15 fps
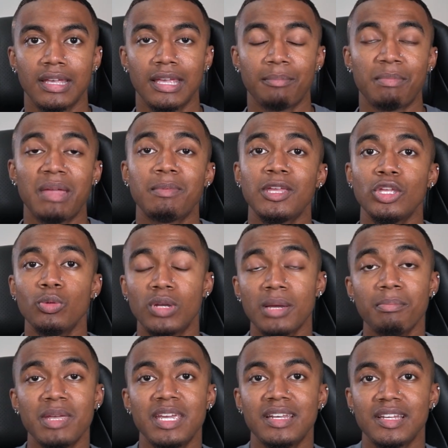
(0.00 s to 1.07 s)
Maybe you can
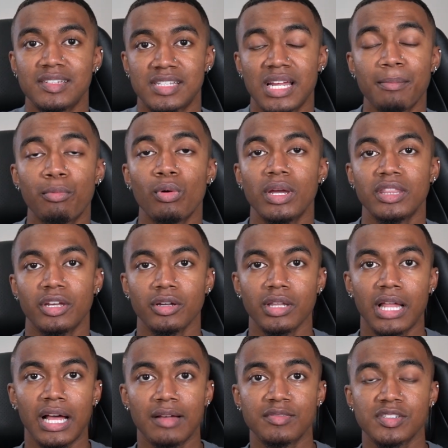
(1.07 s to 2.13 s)
be an example in their
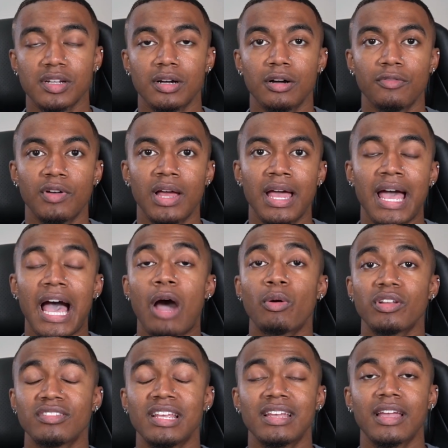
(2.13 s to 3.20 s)
lives of how
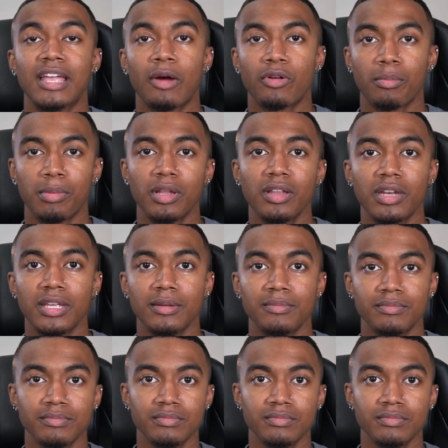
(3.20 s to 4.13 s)
to take accountability.